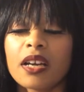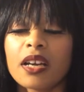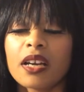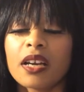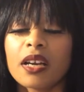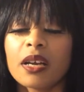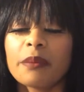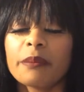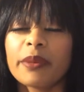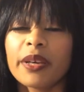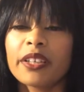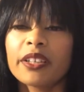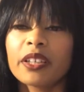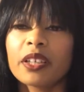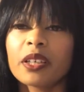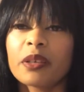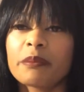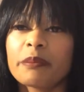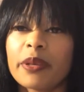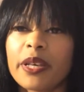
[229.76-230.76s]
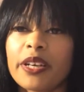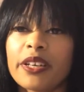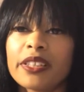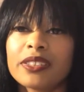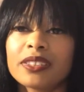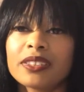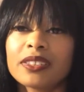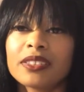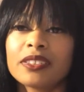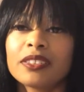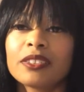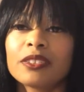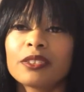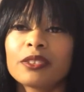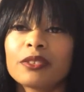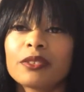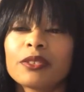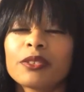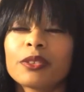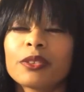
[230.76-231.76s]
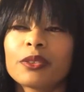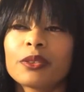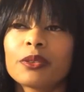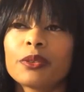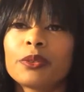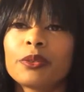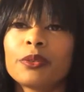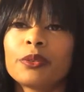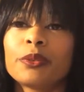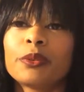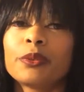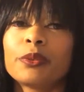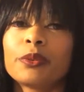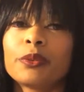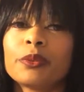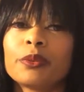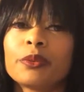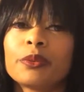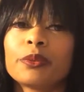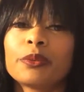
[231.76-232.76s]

a better comparison to